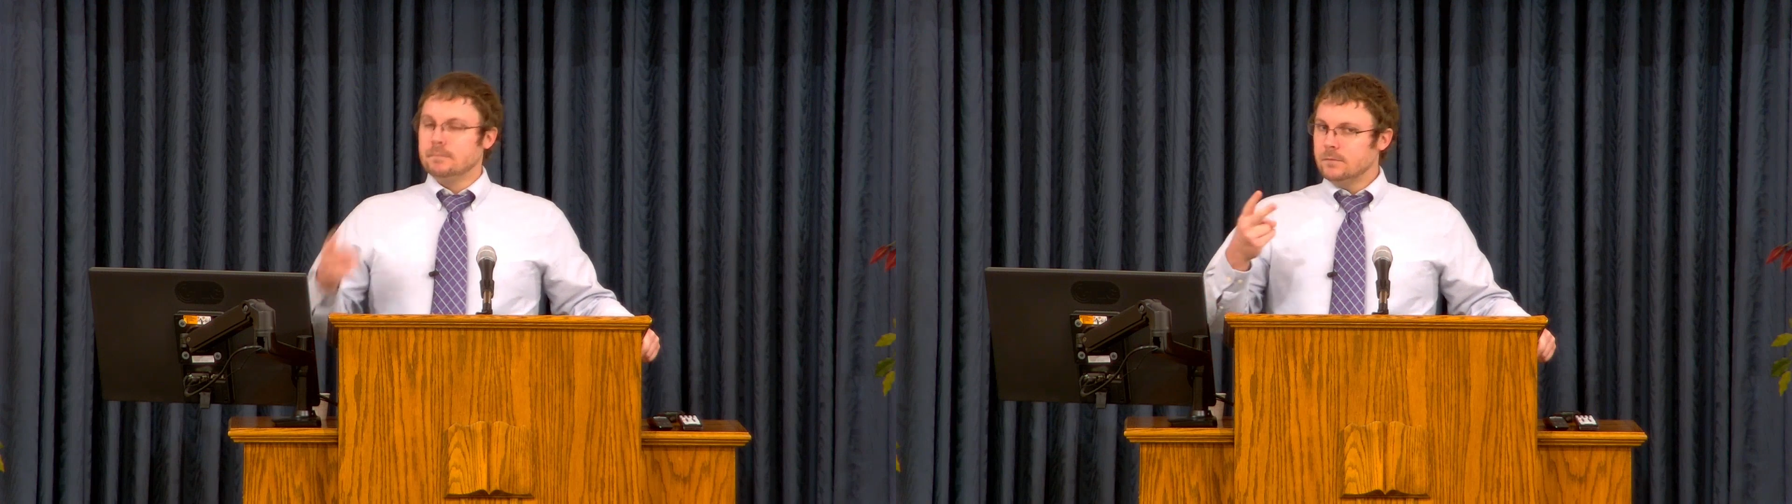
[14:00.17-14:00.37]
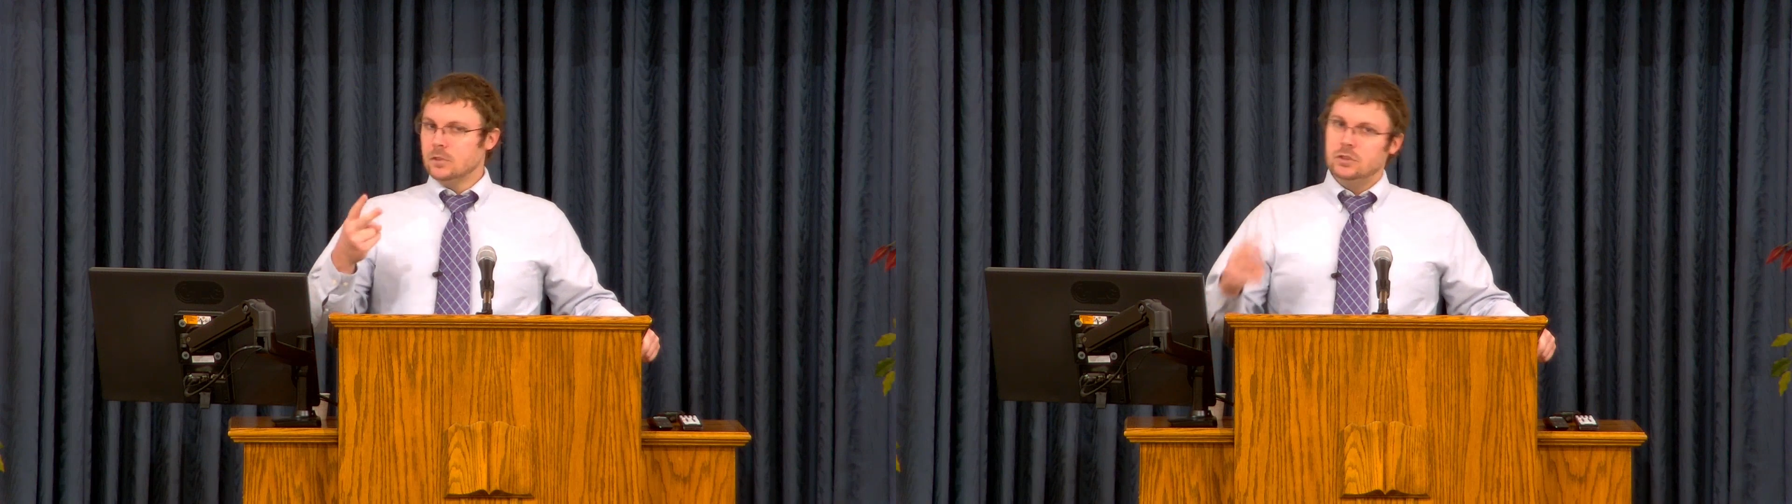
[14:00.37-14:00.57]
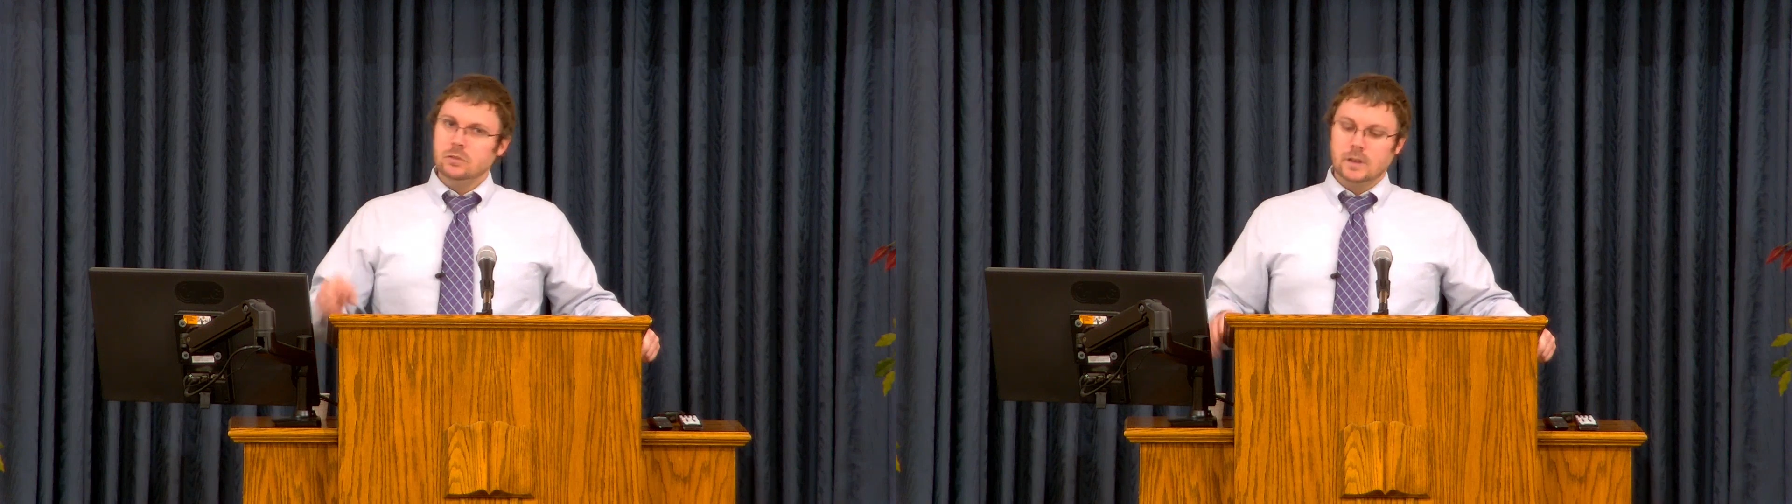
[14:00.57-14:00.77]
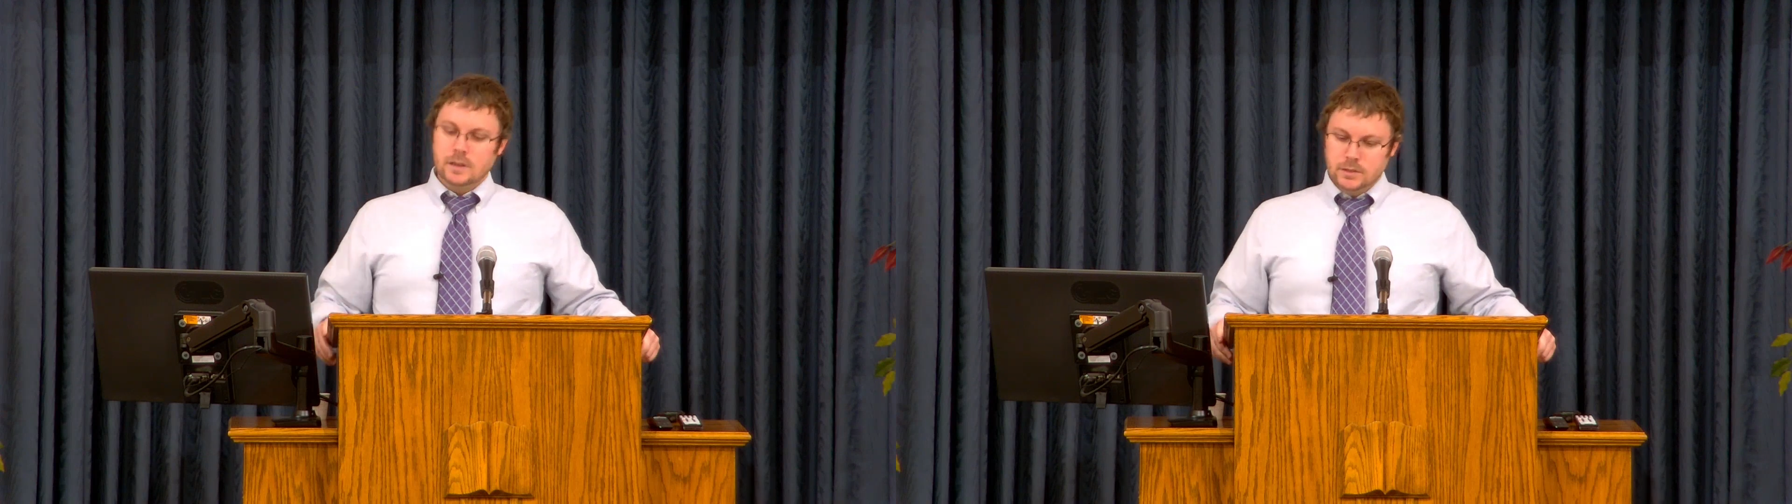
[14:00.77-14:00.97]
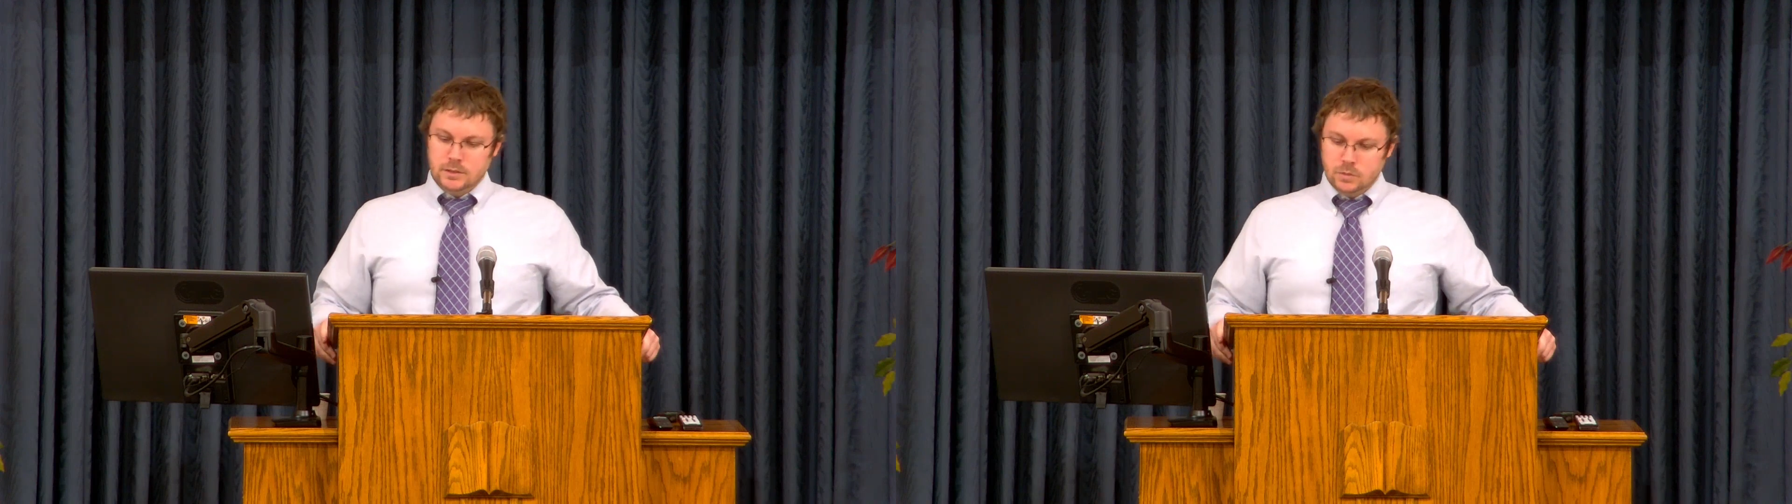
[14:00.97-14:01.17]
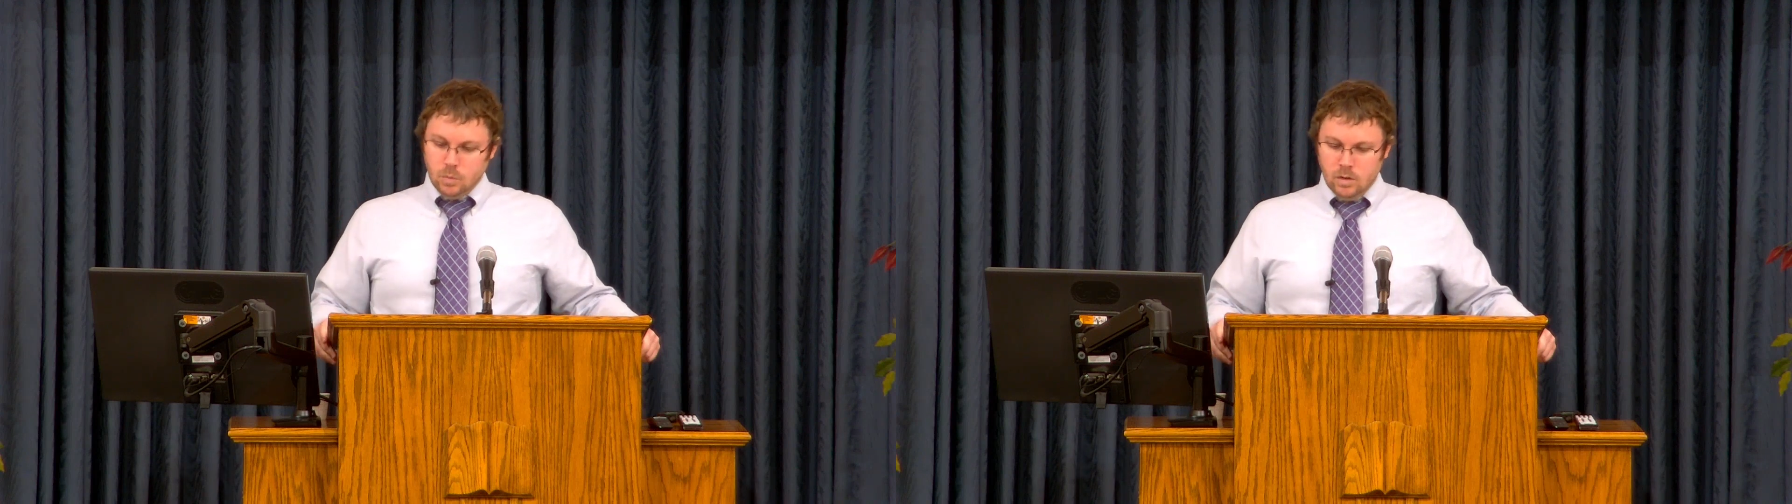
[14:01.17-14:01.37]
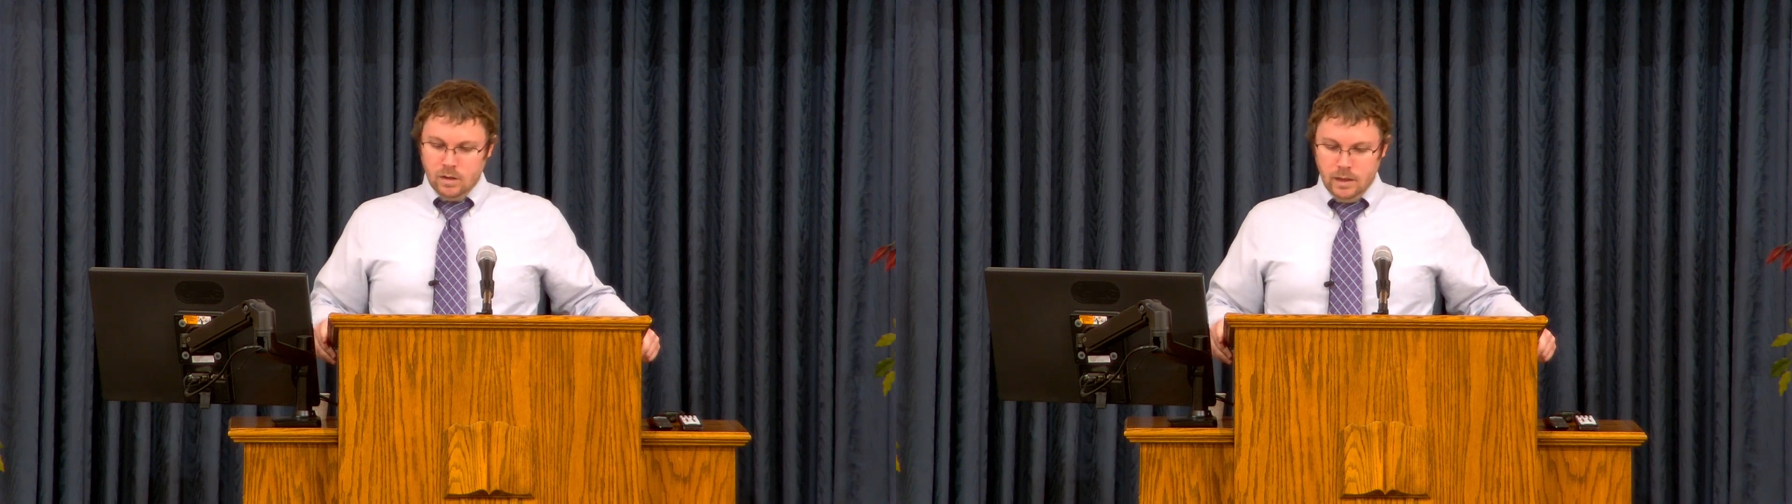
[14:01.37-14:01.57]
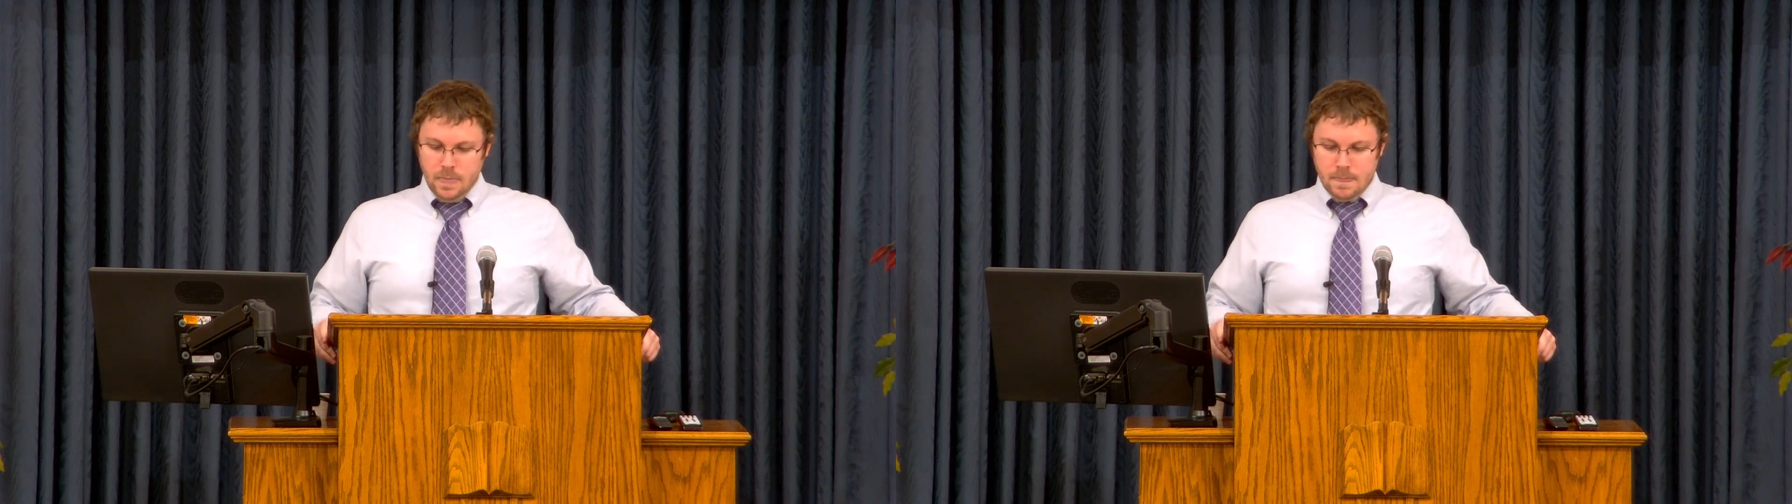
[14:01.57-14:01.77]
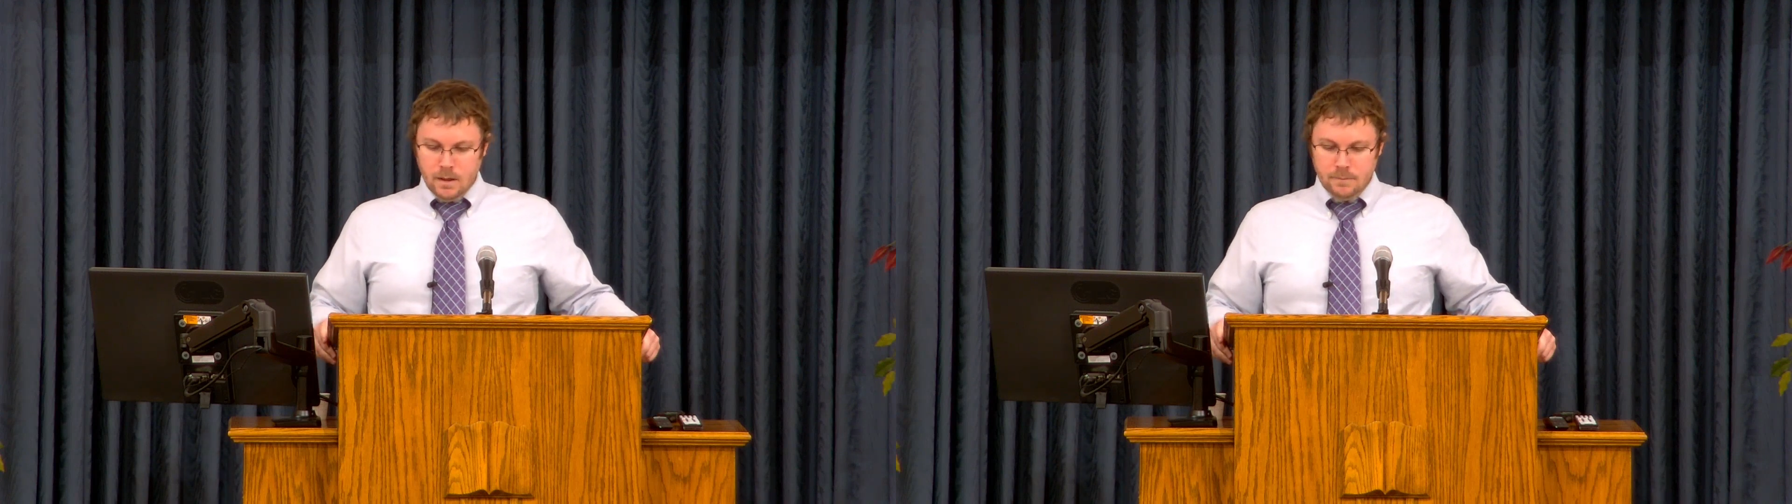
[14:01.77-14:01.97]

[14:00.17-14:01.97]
for two reasons. One,